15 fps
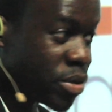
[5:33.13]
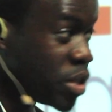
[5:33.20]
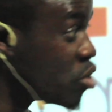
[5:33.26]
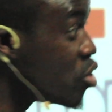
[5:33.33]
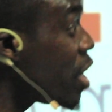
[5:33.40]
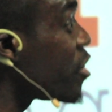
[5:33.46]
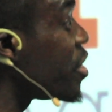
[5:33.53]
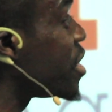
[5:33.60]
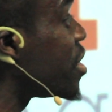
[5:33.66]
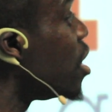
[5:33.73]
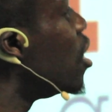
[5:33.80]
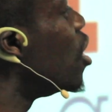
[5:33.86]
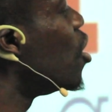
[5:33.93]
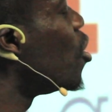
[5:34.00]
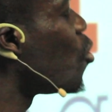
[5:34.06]
did you hear,
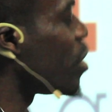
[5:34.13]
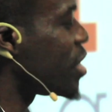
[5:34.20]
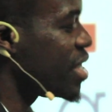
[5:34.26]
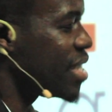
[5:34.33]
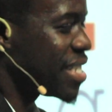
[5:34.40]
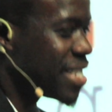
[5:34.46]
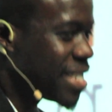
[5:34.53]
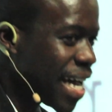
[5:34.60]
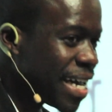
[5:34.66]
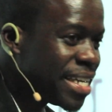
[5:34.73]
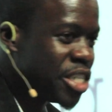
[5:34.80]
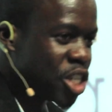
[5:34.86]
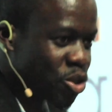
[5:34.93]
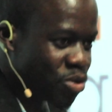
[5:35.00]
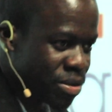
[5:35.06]
was it the
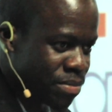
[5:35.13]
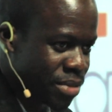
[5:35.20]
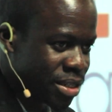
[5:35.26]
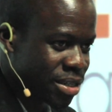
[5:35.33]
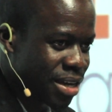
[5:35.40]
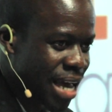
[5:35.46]
silent treatment?